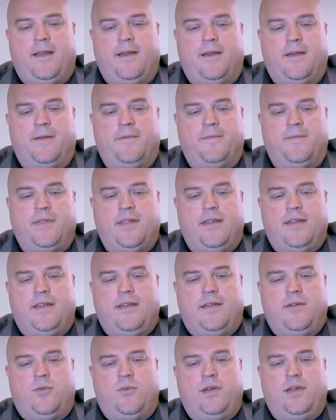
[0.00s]
um,
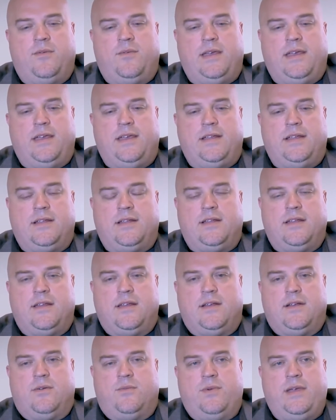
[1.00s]
we, we
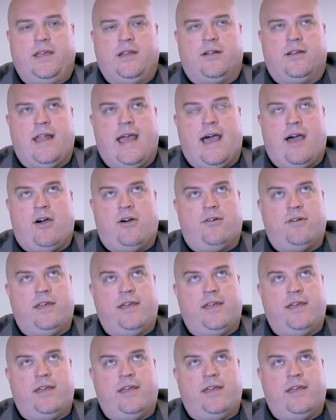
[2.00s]
we are now